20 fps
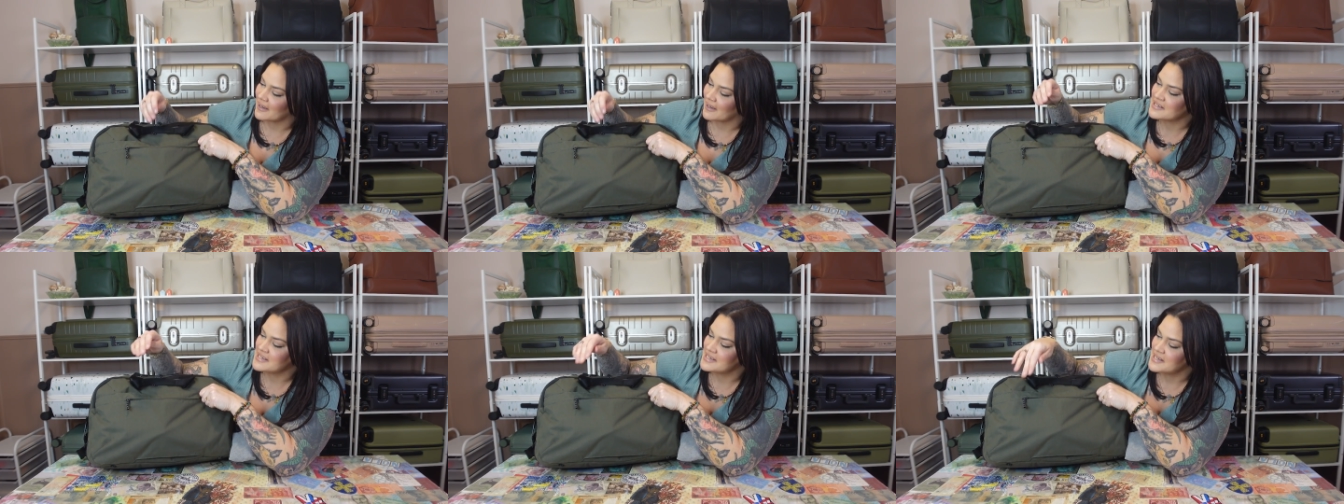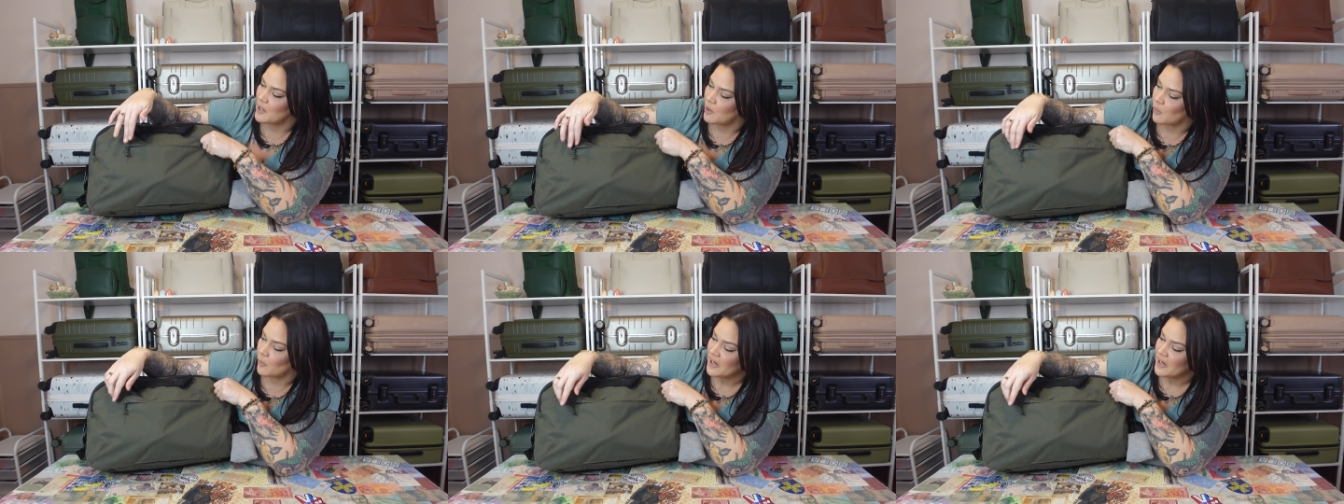
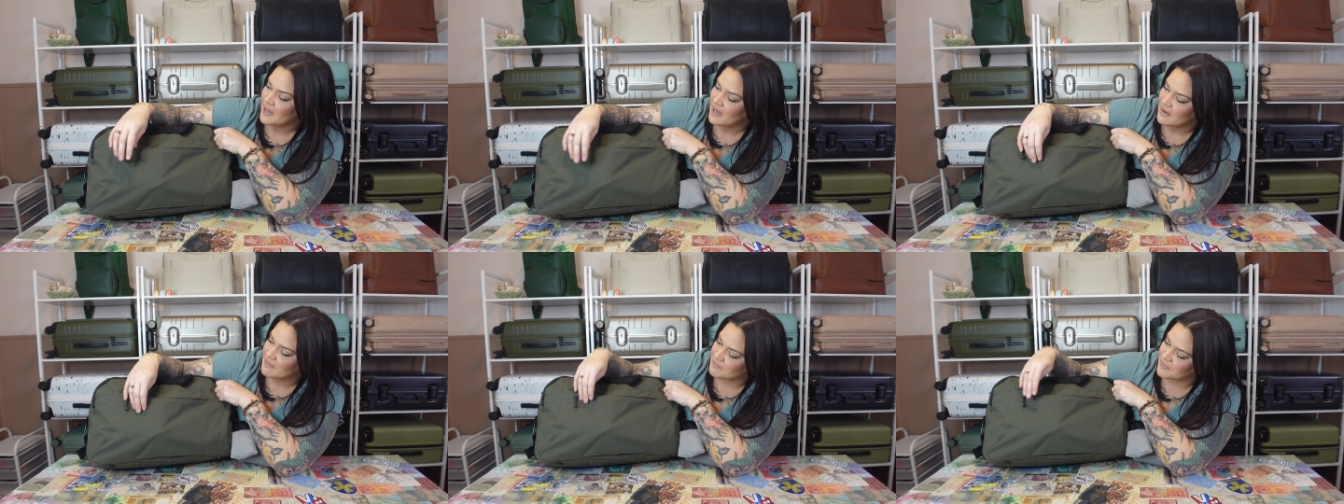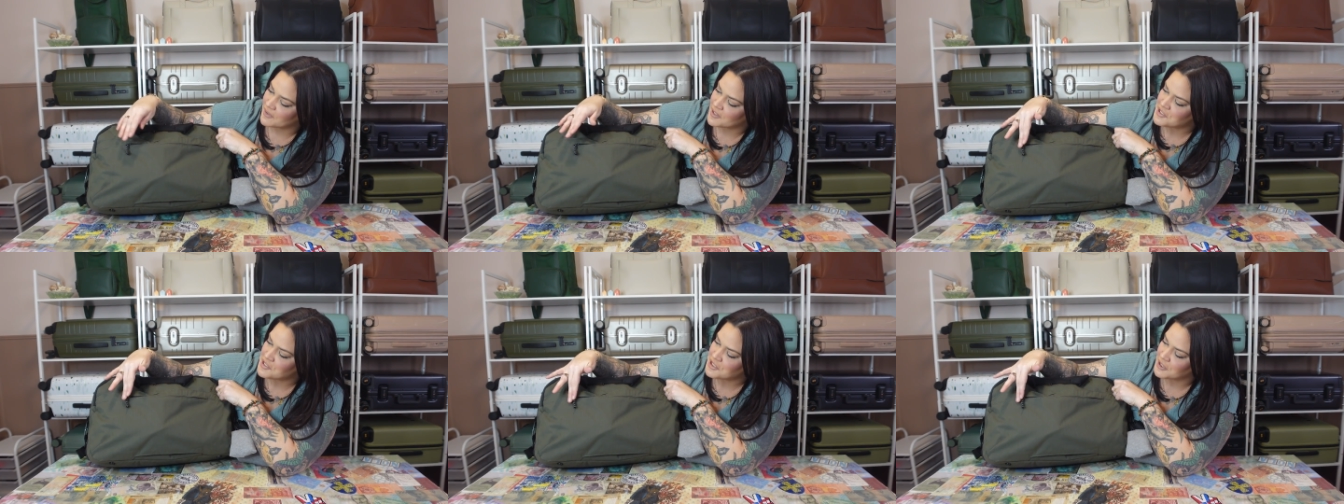So
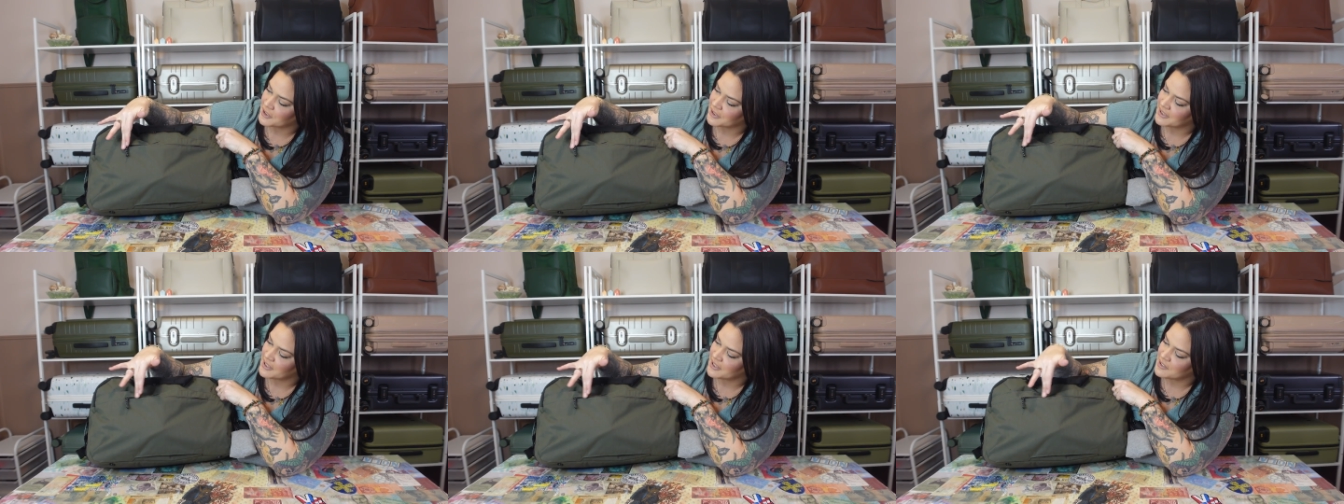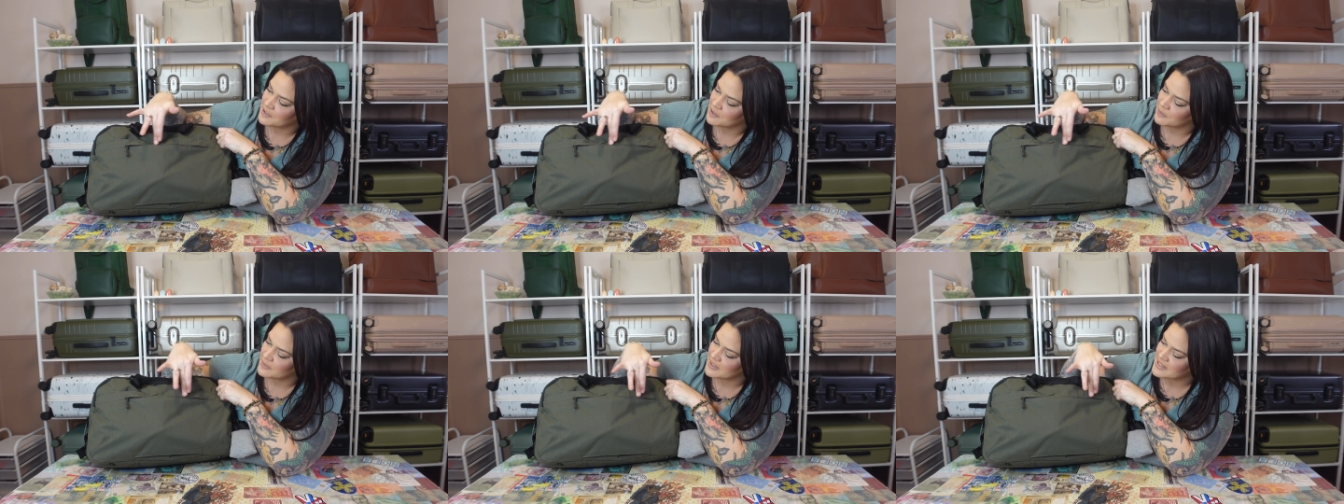first you're gonna
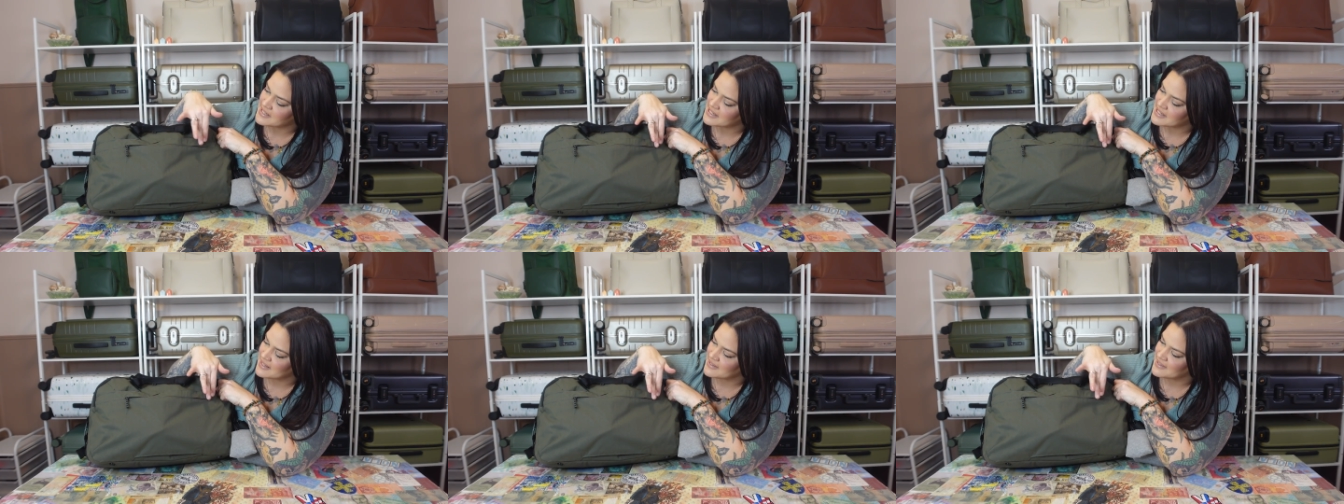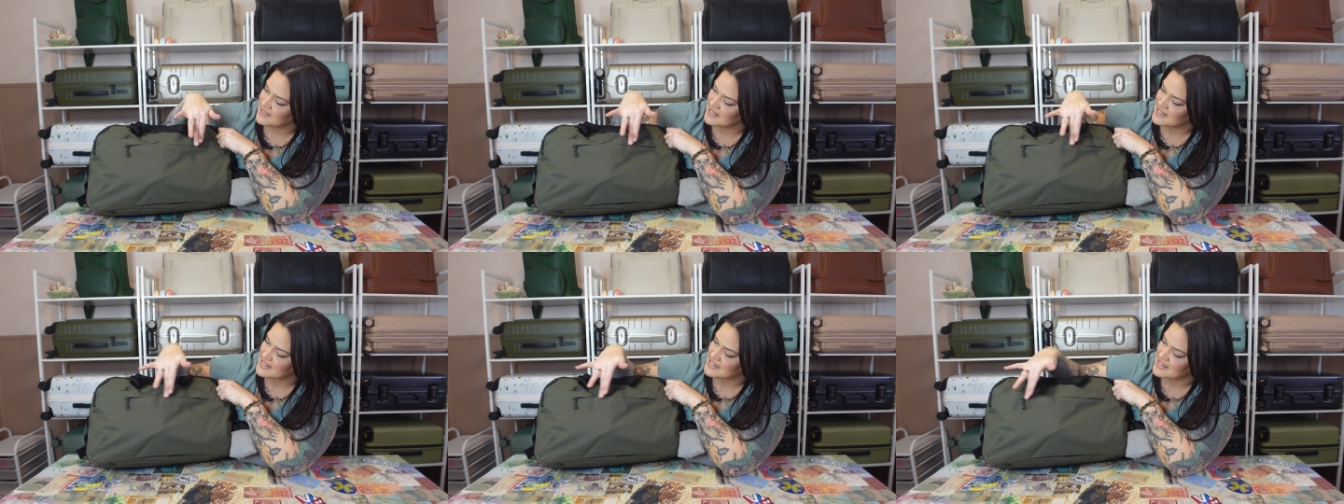notice
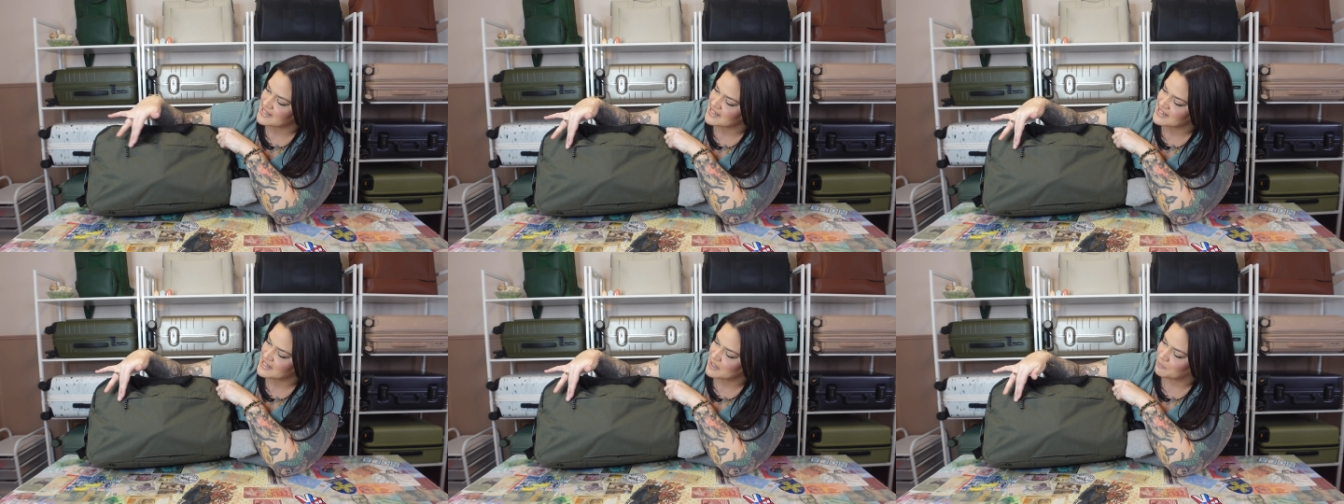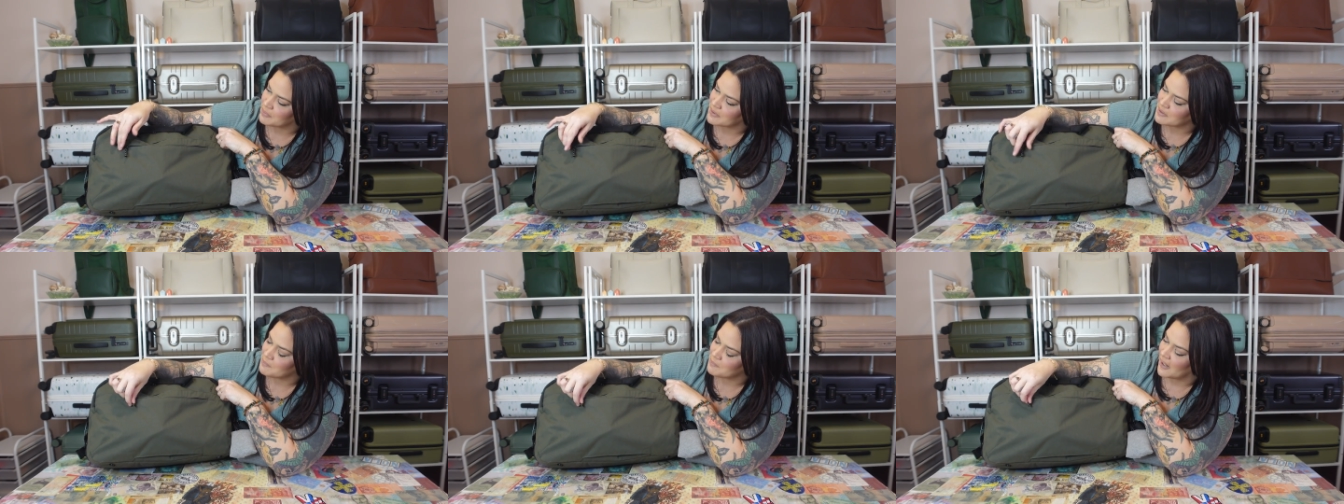this zippered